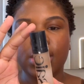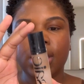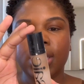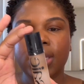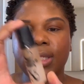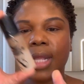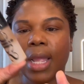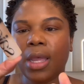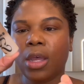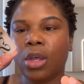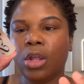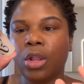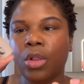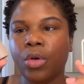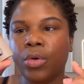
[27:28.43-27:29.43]
it's like a
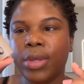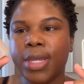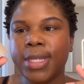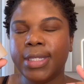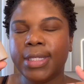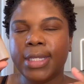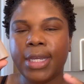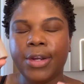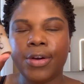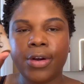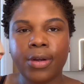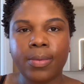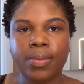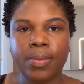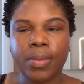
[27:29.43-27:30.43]
glowy
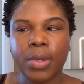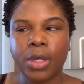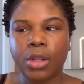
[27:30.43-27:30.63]
serum